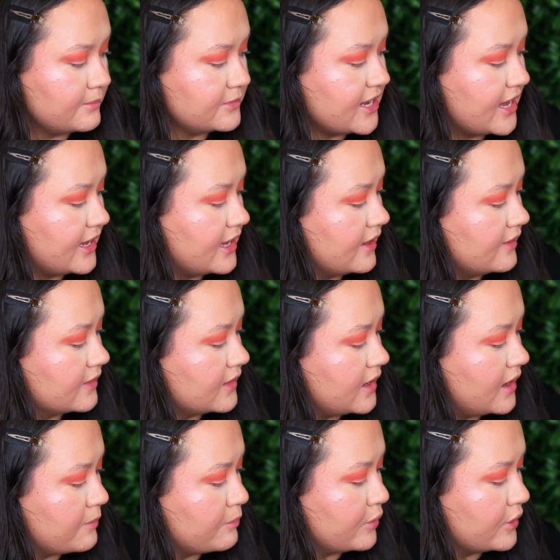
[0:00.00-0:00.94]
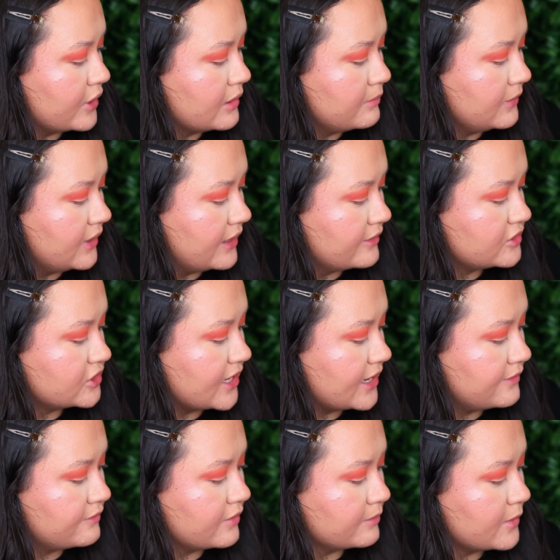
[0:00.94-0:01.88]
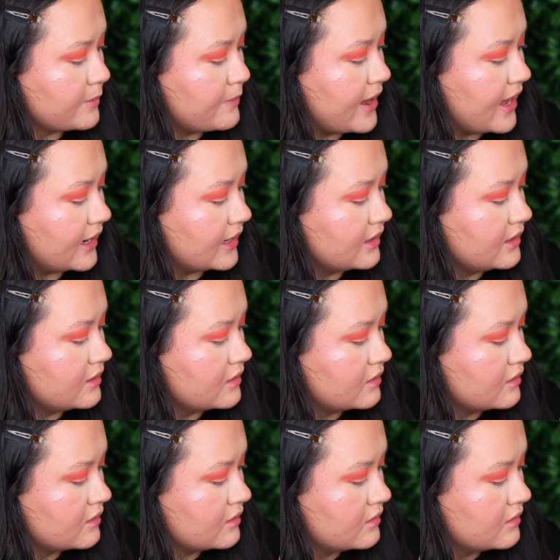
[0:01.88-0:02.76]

I'm taking the bottom left shade from the palette,